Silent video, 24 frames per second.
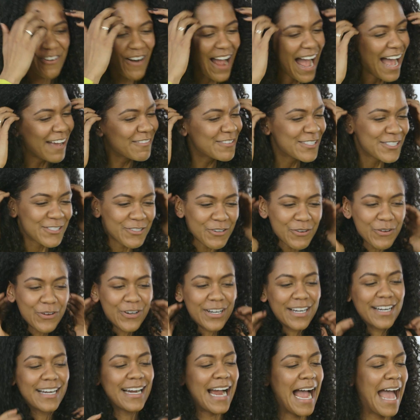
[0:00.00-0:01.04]
Craft
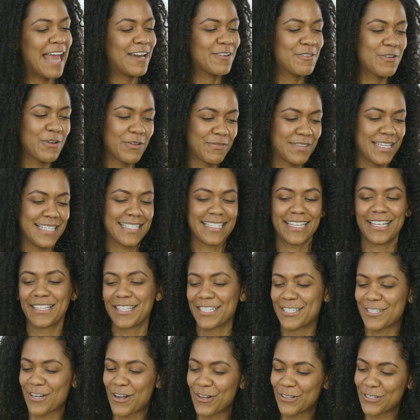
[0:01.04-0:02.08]
store. I don't know if they sell at the
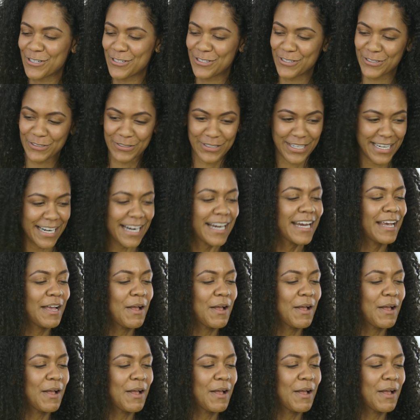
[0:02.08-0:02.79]
dollar store.